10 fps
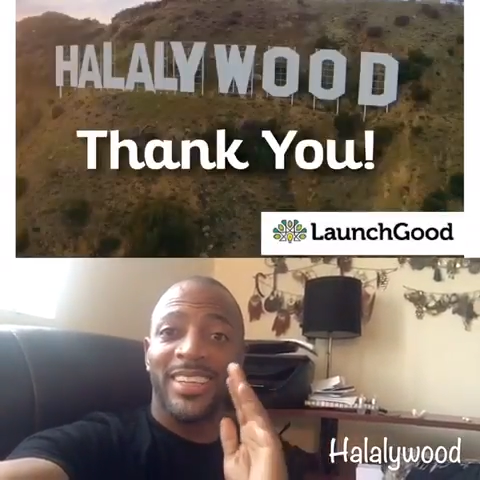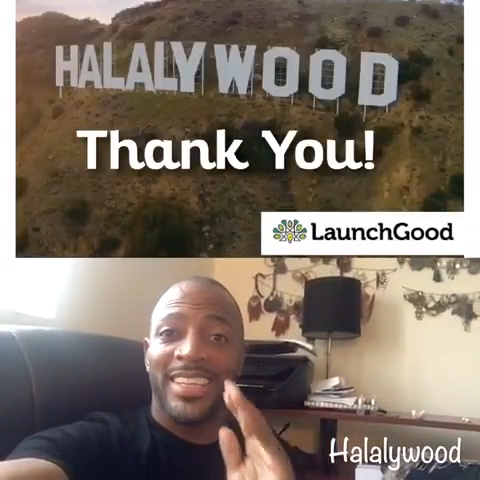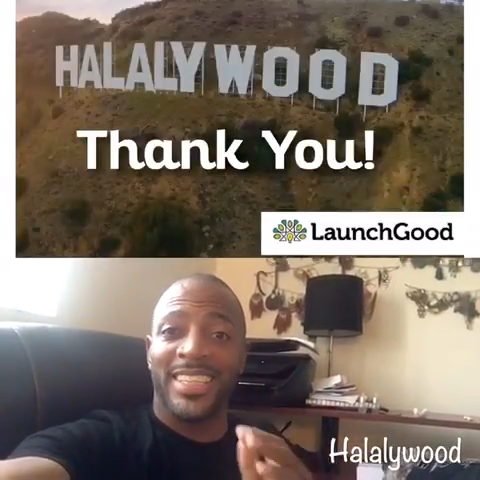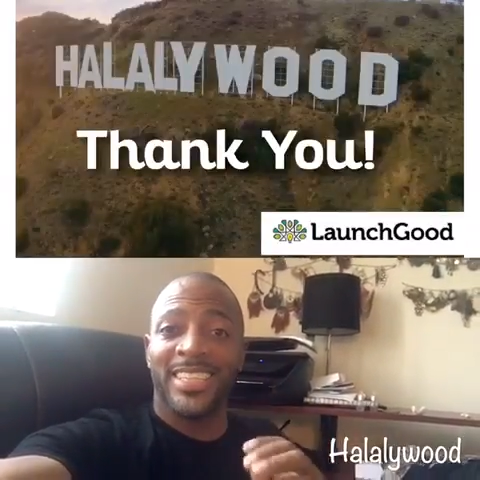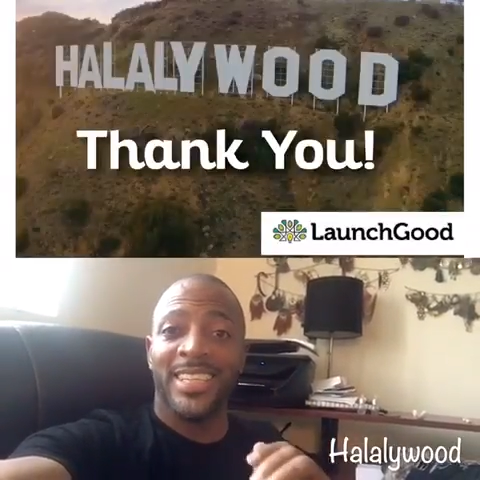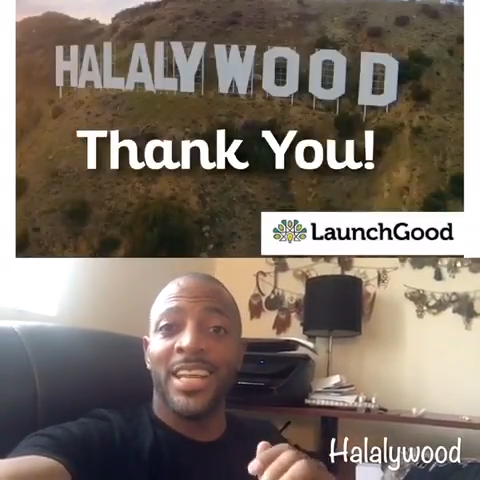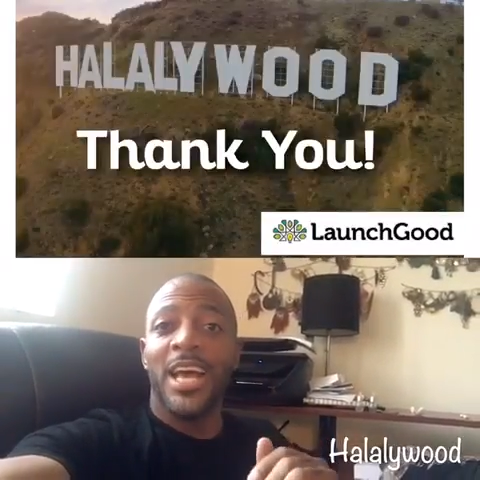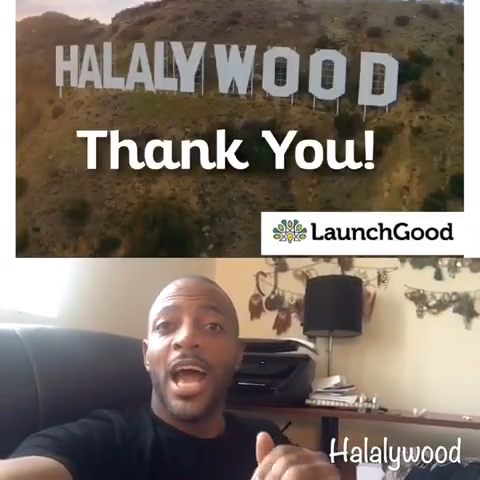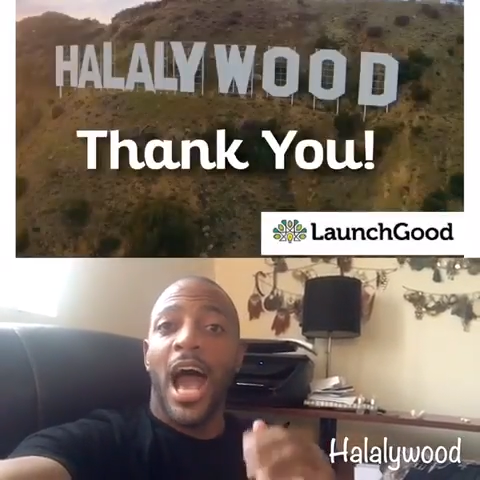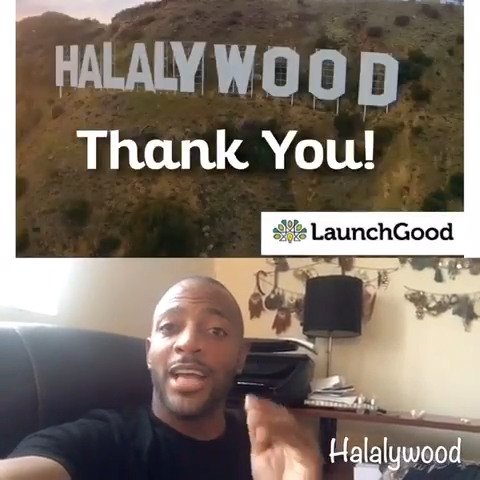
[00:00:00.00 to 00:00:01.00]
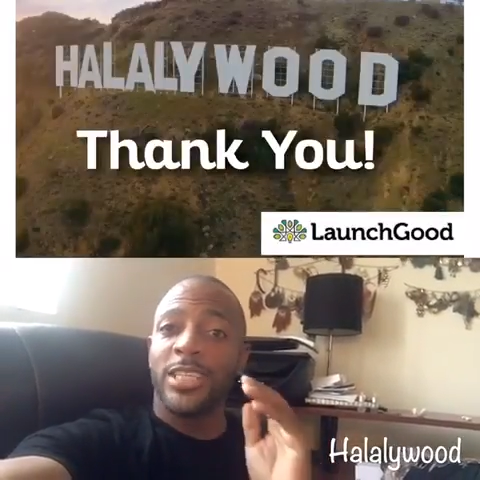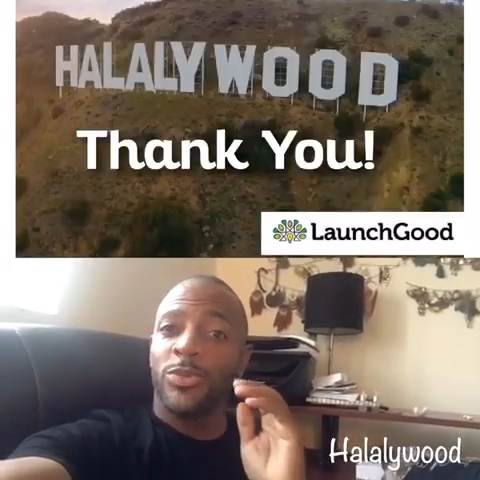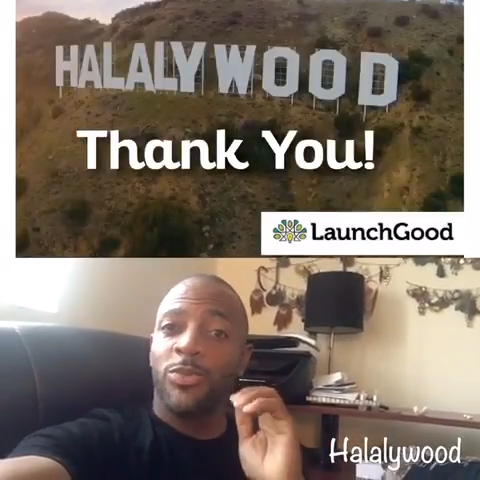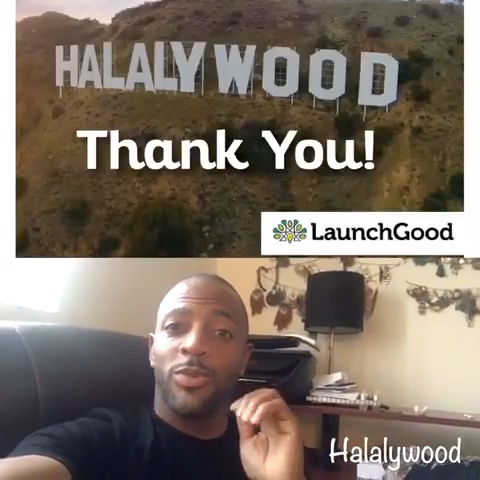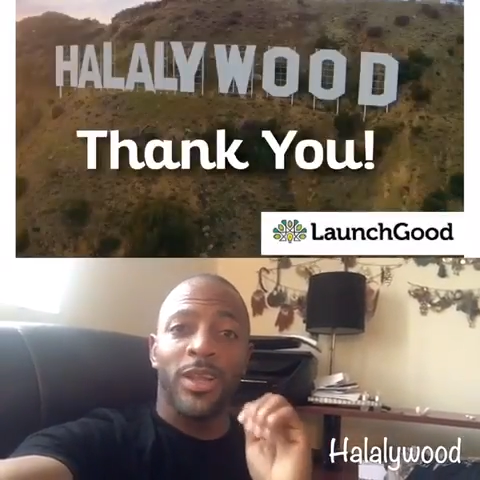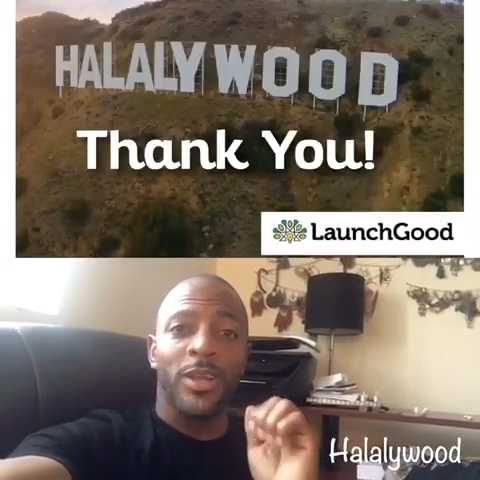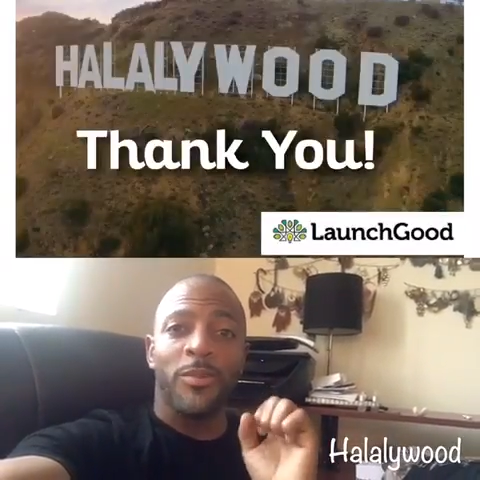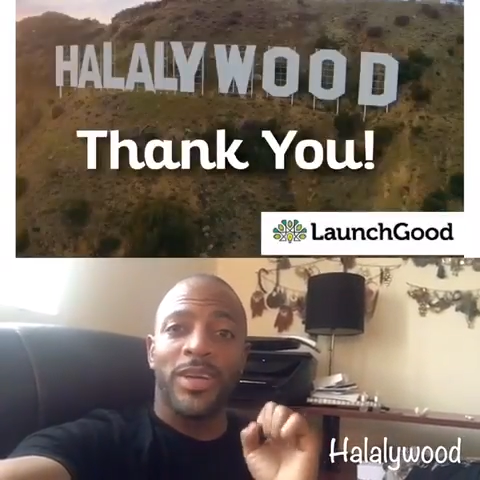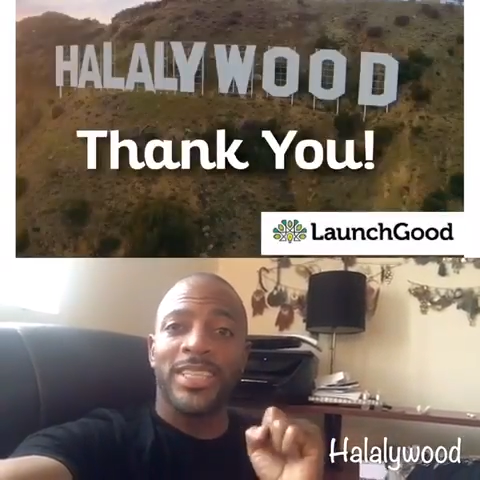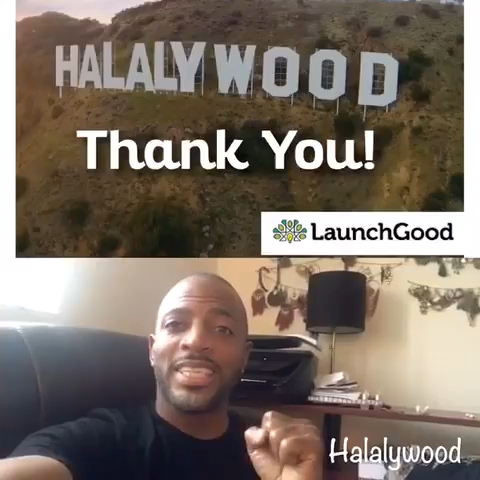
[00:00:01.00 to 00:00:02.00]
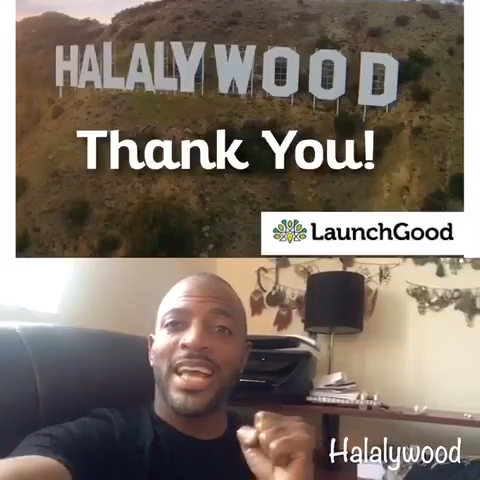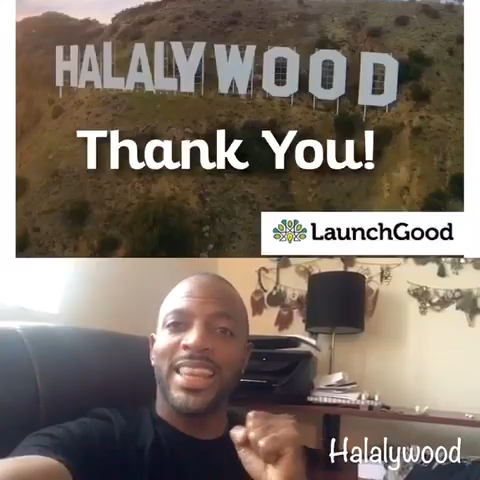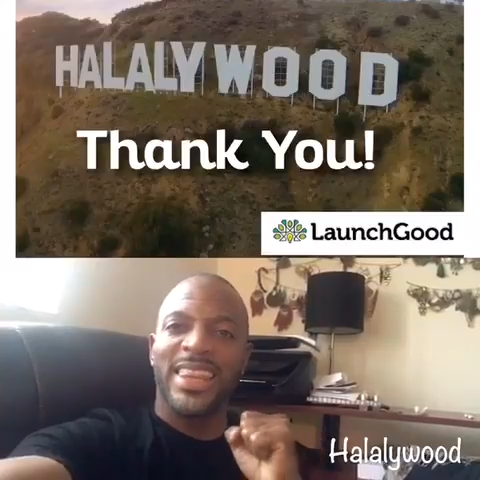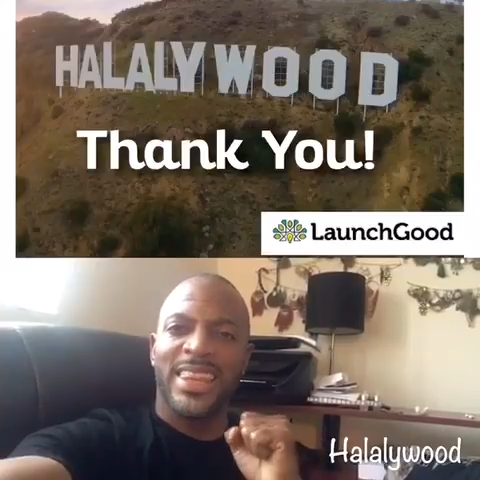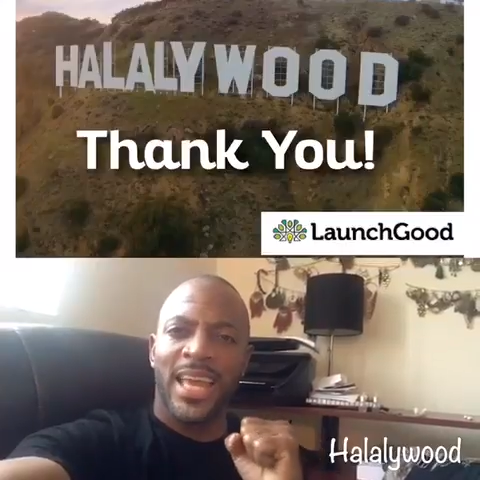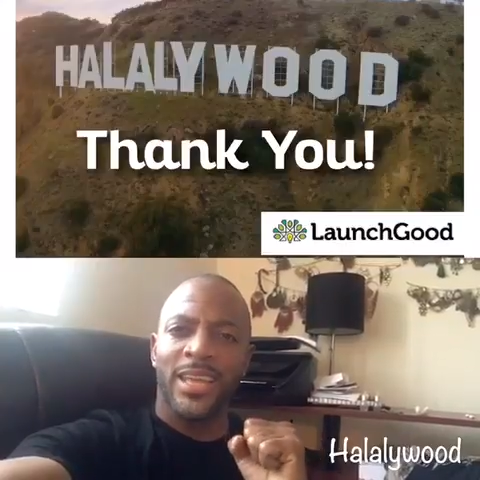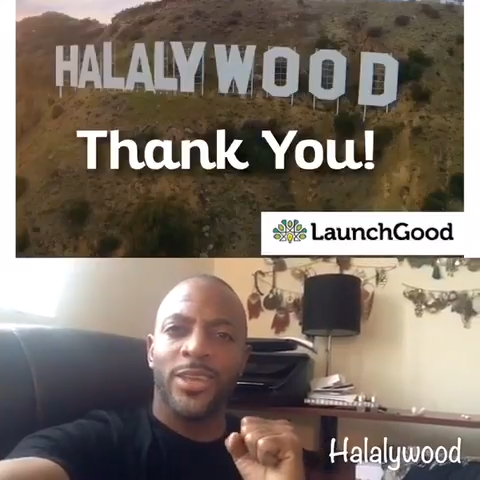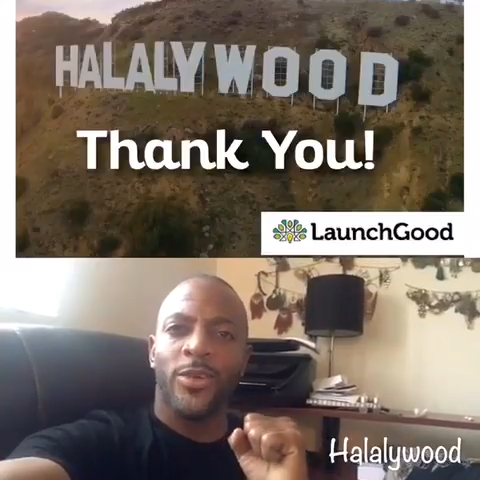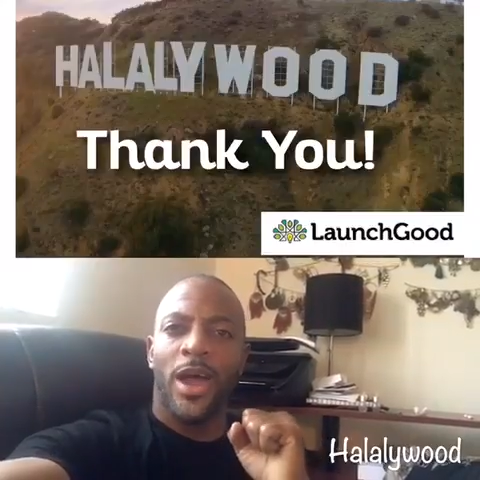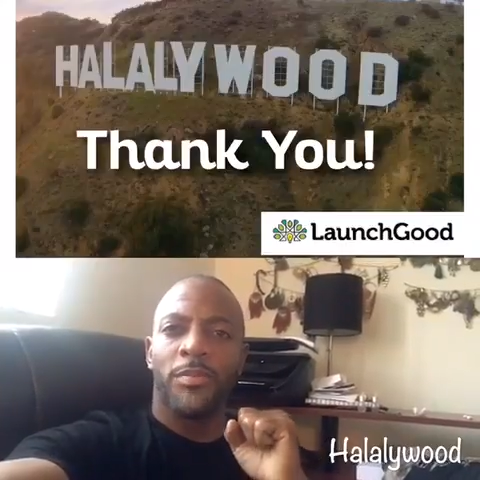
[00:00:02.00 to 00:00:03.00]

Listen, I just really want to say thank you.